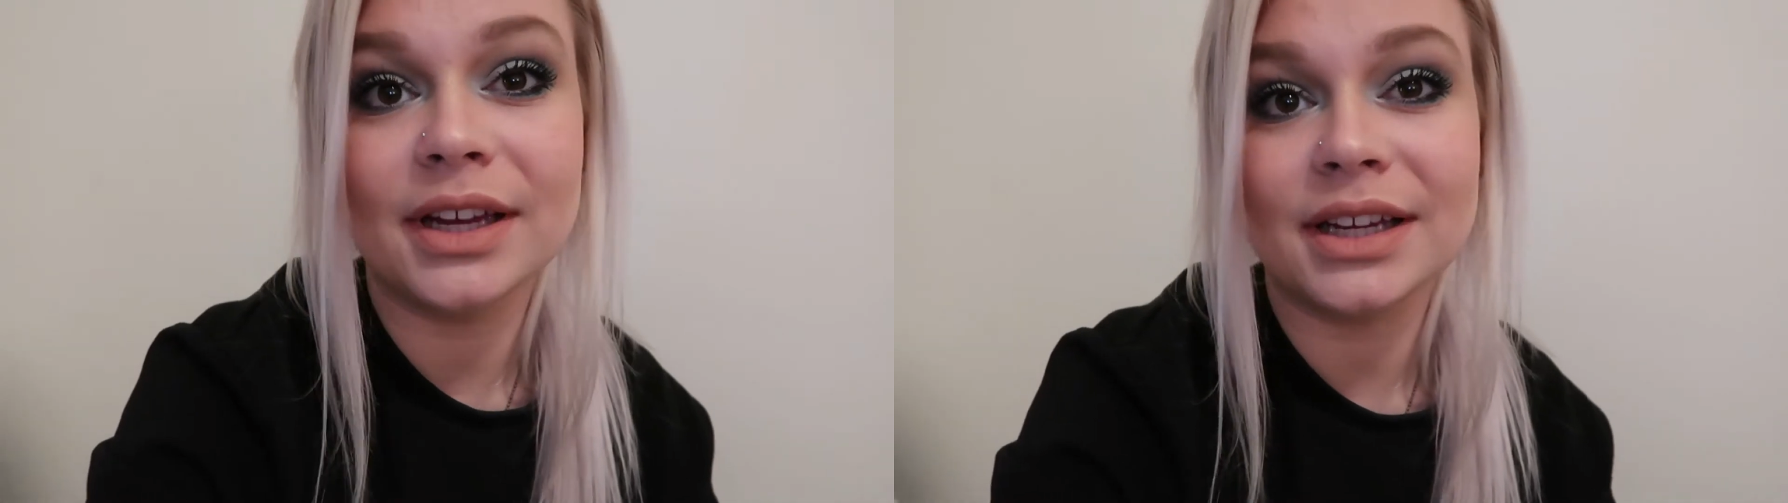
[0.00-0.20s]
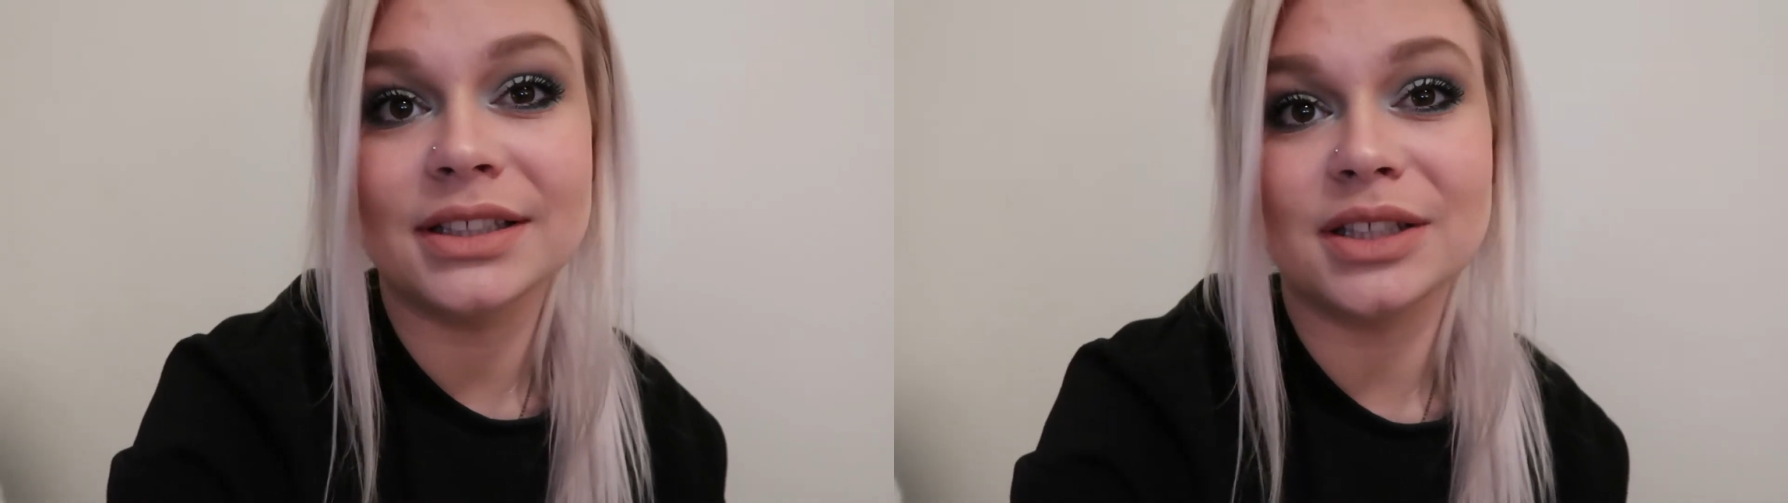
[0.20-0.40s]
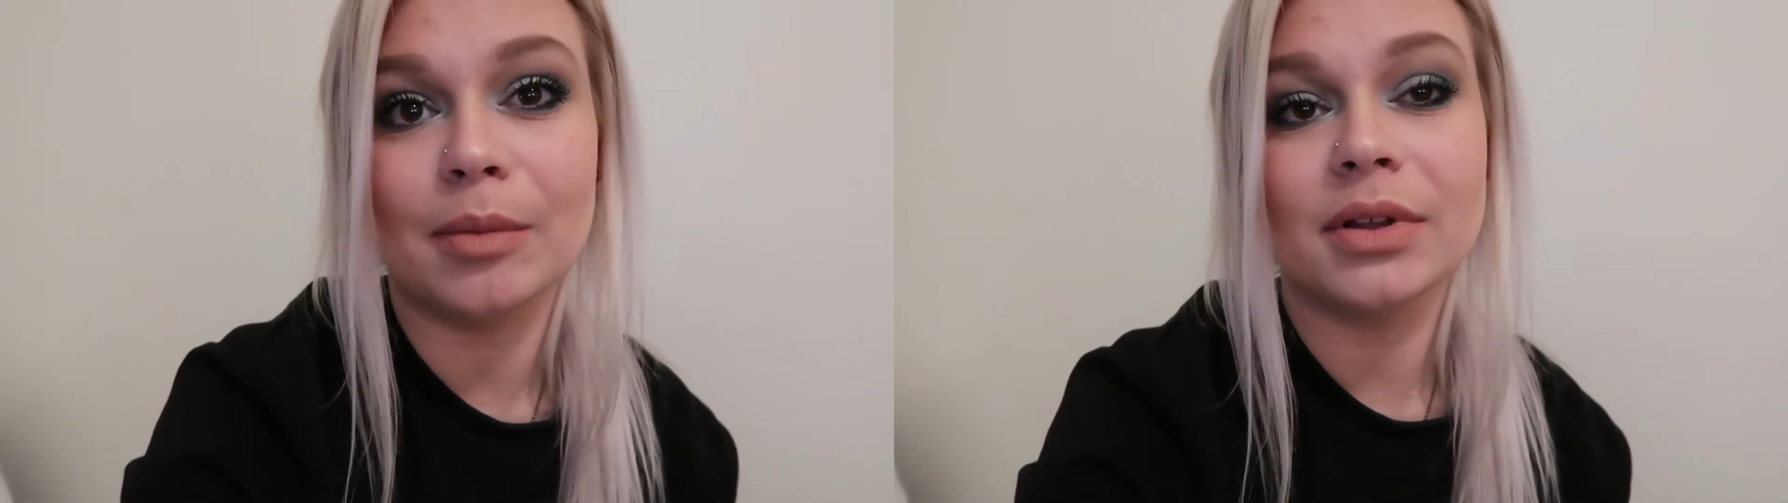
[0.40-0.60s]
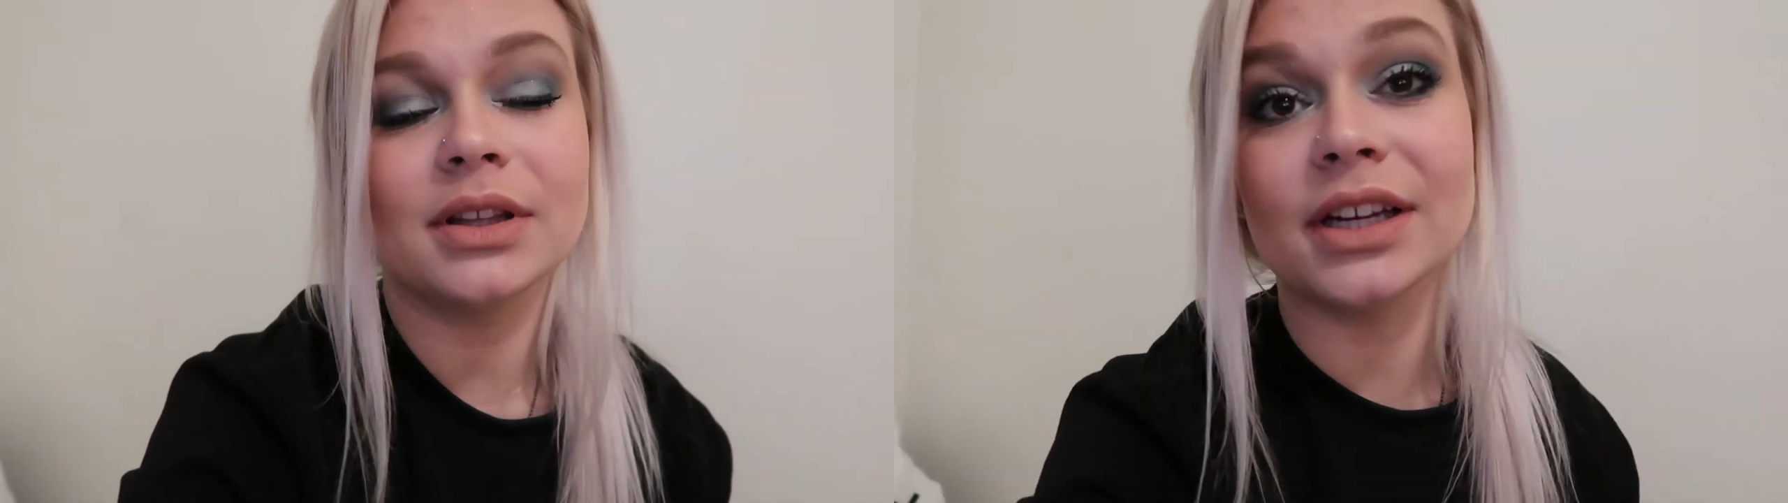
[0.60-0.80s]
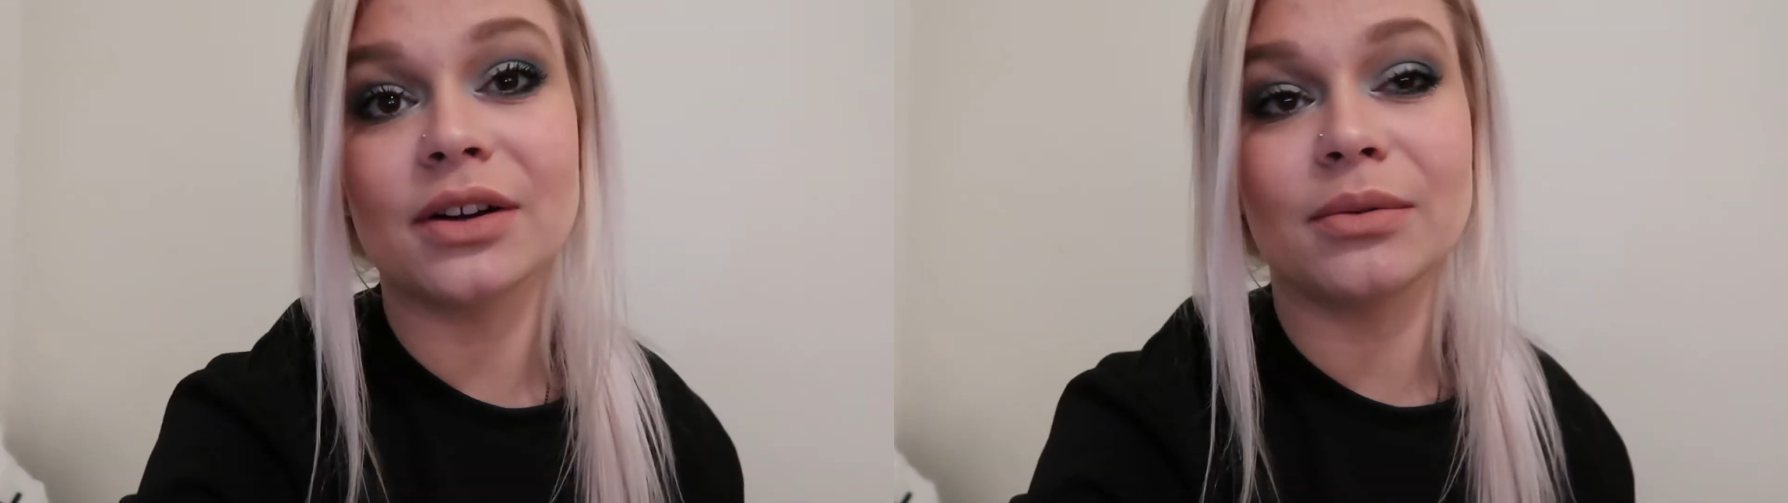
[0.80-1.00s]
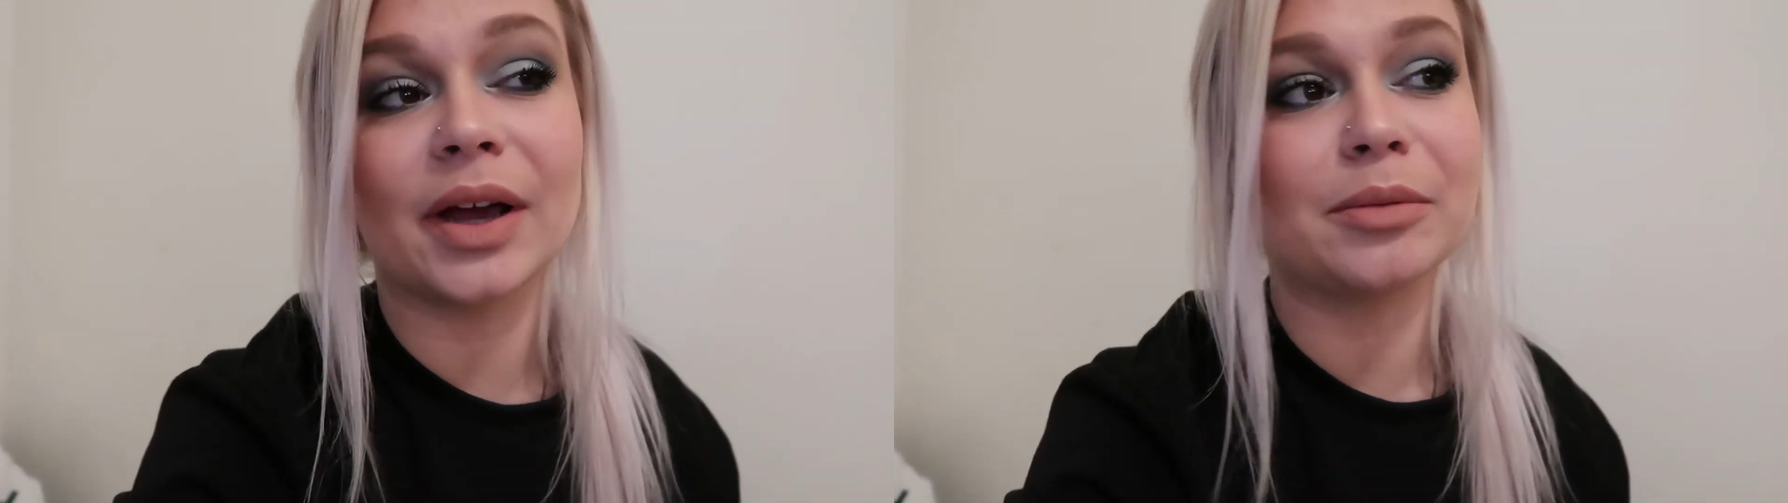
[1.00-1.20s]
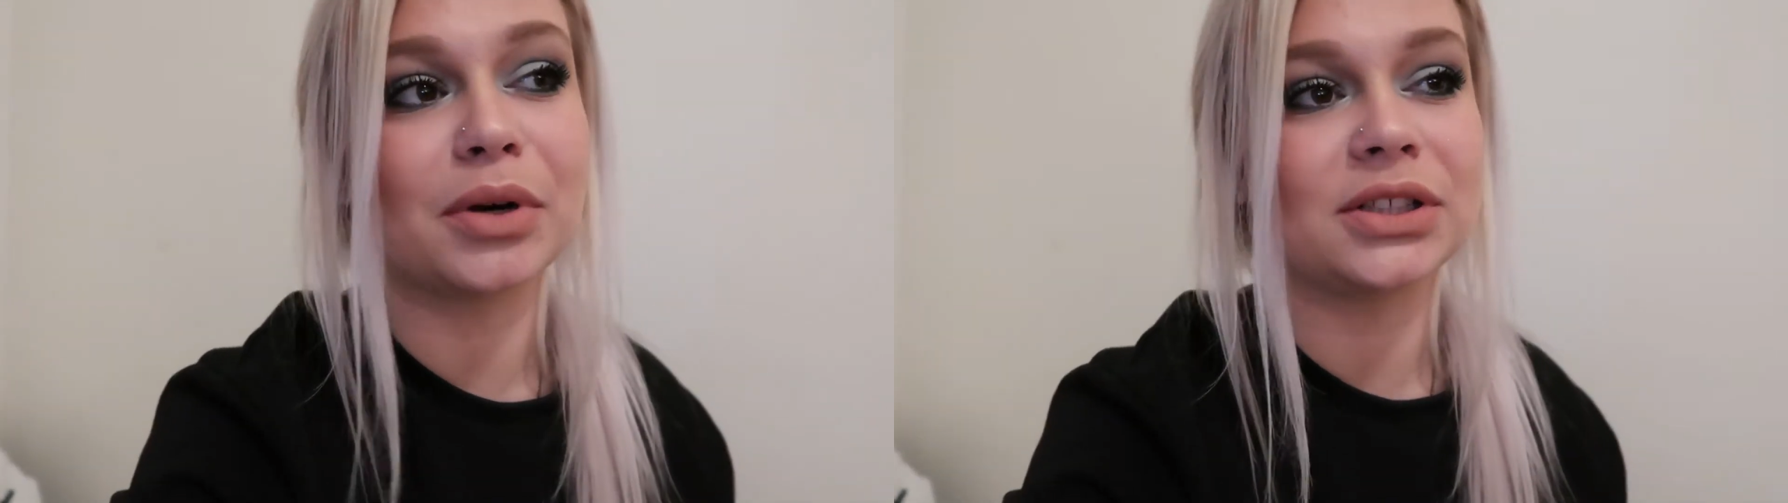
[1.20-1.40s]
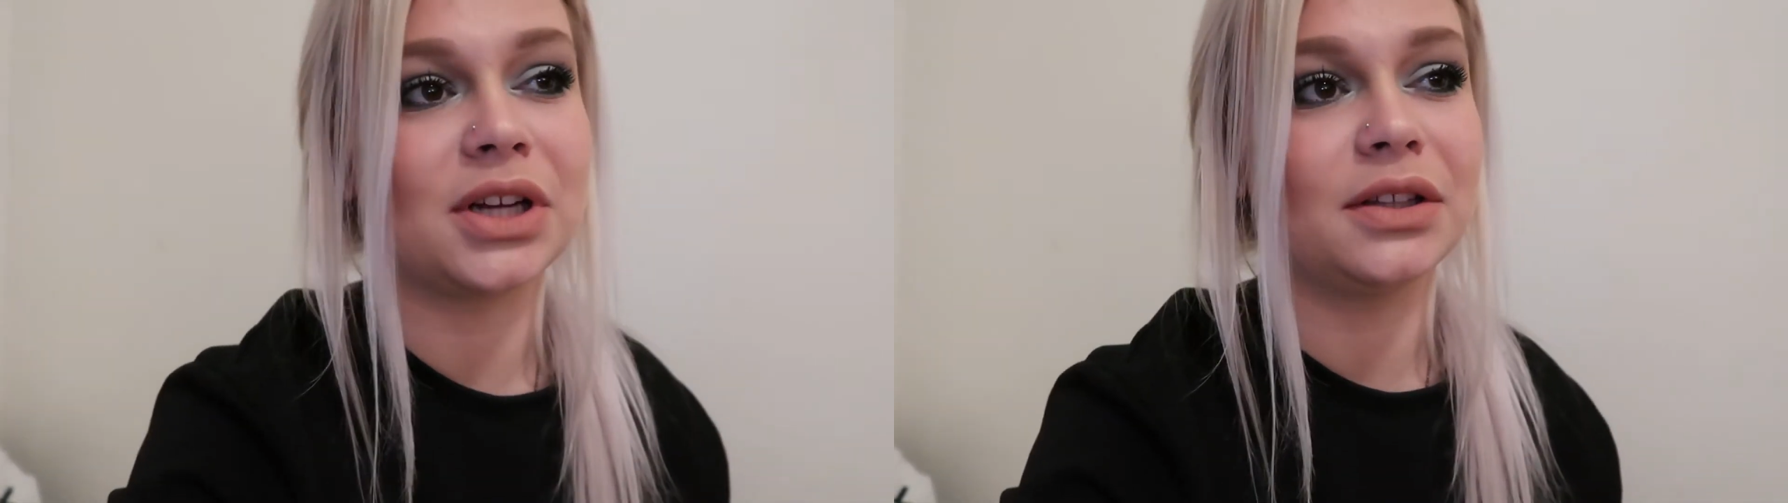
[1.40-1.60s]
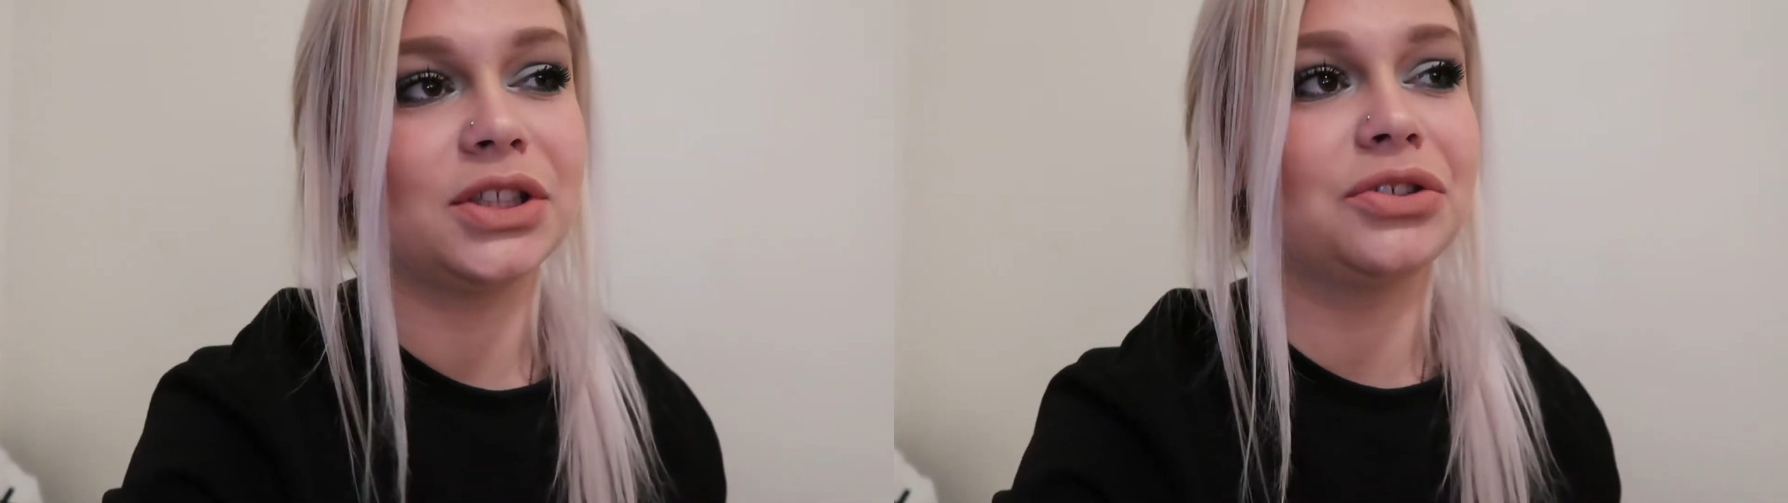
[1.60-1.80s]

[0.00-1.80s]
Like in Dublin, like a random person on the